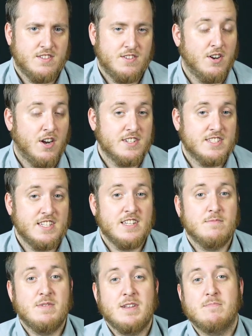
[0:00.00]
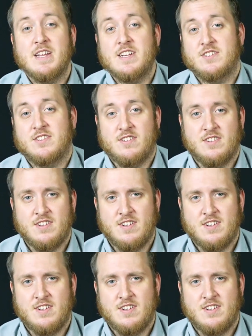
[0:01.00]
You're not seeing the big picture.